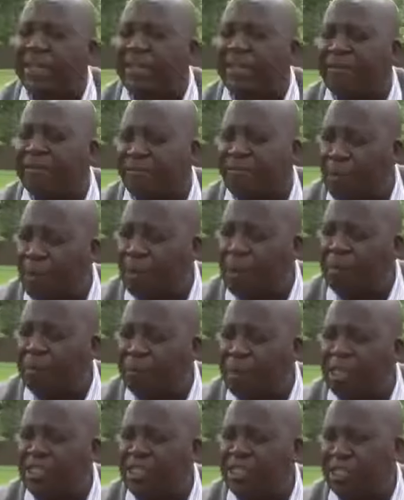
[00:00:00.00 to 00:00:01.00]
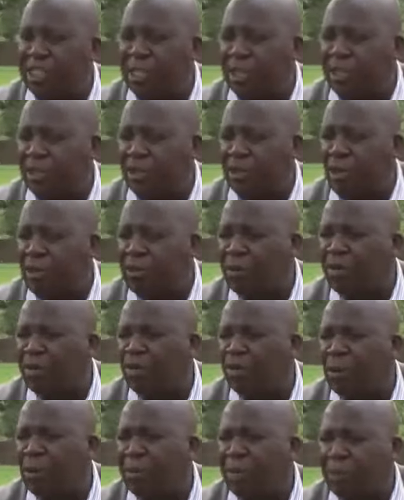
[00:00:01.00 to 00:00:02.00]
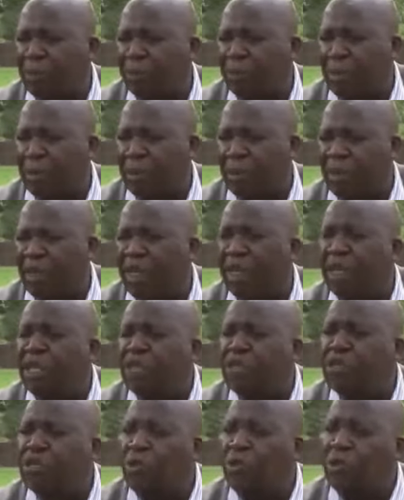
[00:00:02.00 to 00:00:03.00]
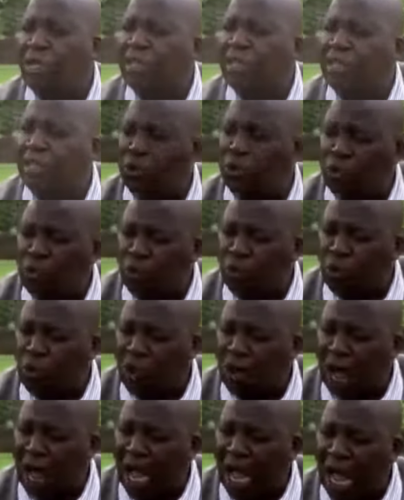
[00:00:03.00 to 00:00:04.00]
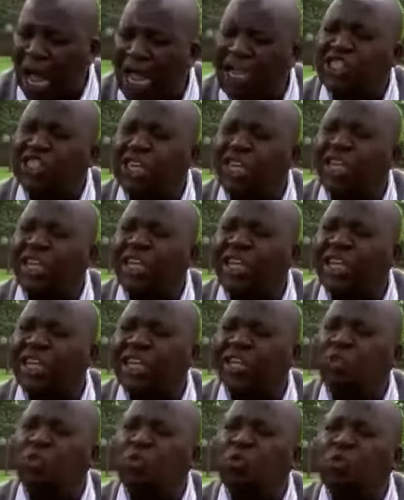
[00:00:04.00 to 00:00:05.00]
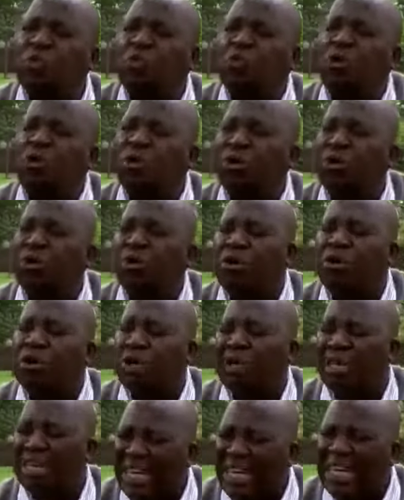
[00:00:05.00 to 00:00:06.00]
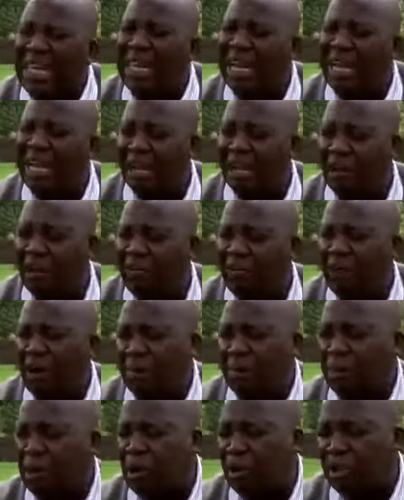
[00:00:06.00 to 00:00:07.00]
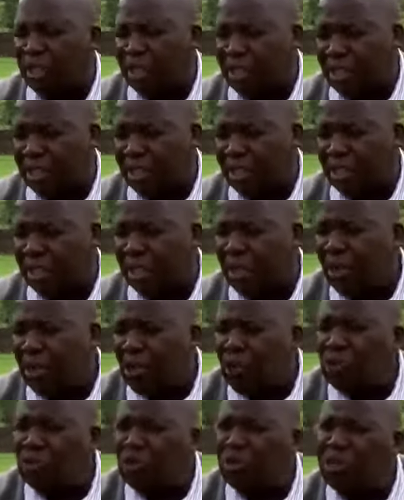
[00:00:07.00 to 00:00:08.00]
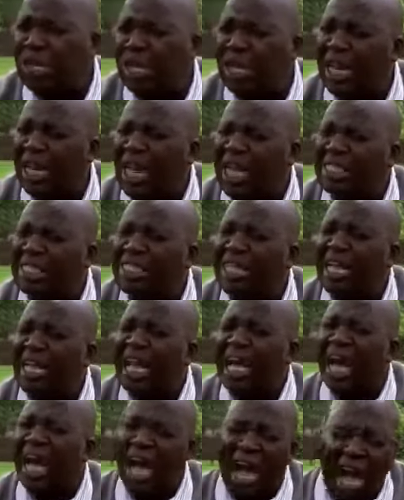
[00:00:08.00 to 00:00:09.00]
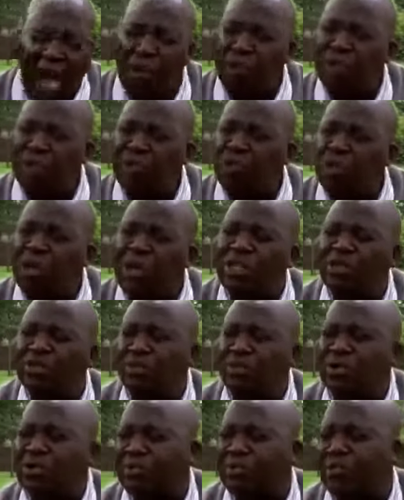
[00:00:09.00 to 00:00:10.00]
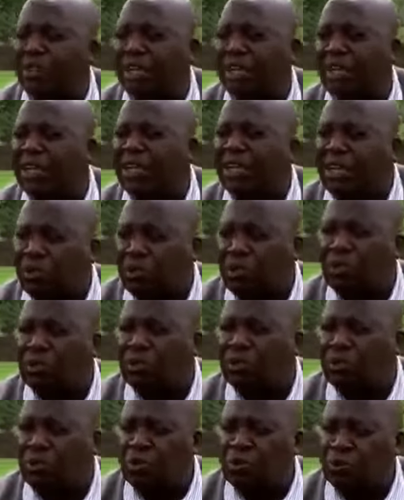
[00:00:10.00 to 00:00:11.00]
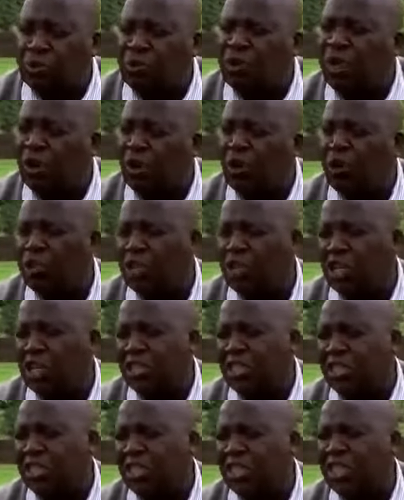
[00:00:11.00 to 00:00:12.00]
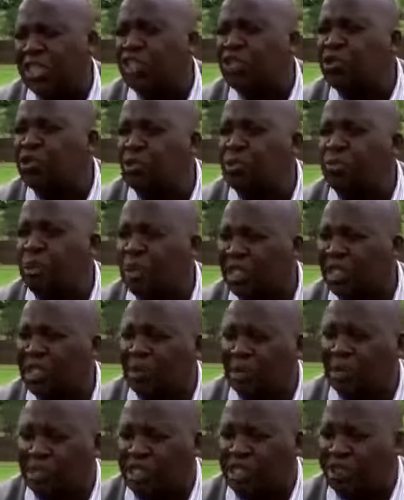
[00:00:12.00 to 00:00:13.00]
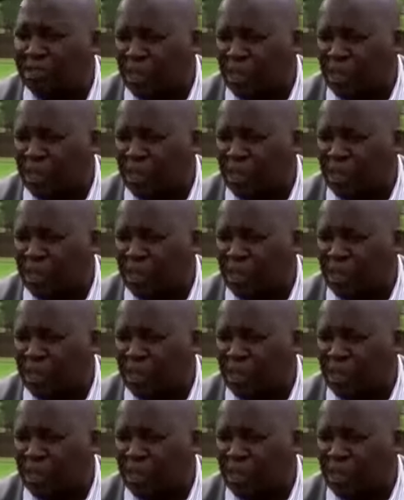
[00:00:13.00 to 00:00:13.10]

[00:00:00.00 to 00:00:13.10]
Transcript: President, Comrade Robert Mugabe, so that he could usher in a new era of our politics. Could you tell us how it was to negotiate this new political dispensation?